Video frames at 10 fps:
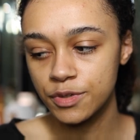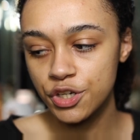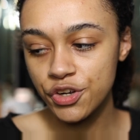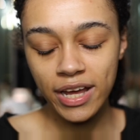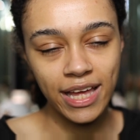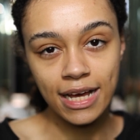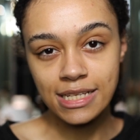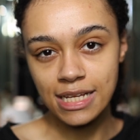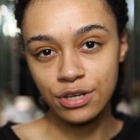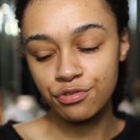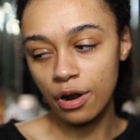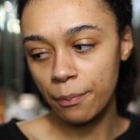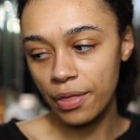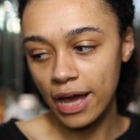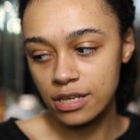I'm going to try again because I did
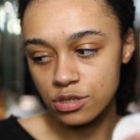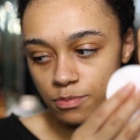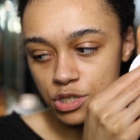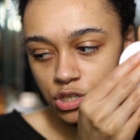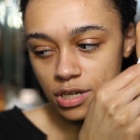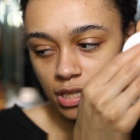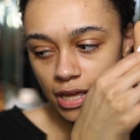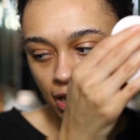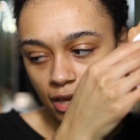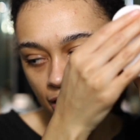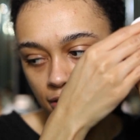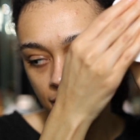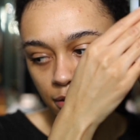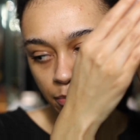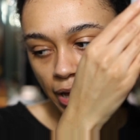rub that, so I'm just going to like
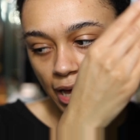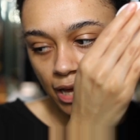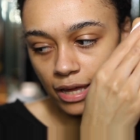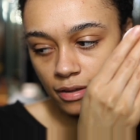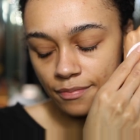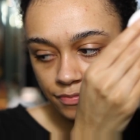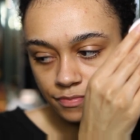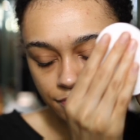pat it.